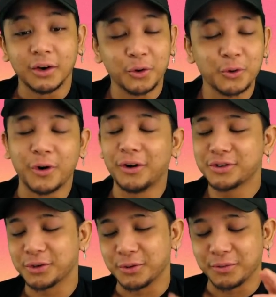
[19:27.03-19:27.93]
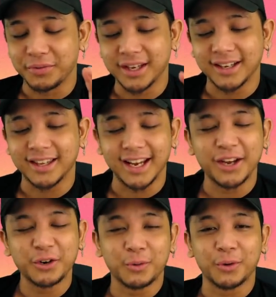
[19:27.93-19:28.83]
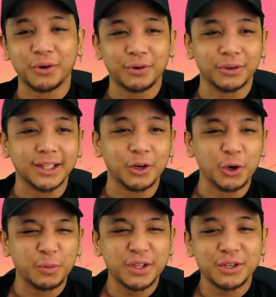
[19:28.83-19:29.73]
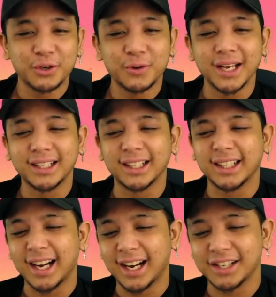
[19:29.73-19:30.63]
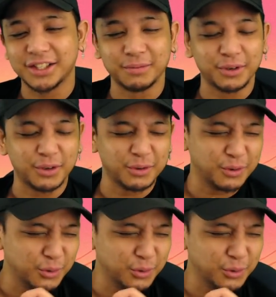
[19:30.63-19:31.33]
oh, also, the inner world, Obito and Kakashi, bro.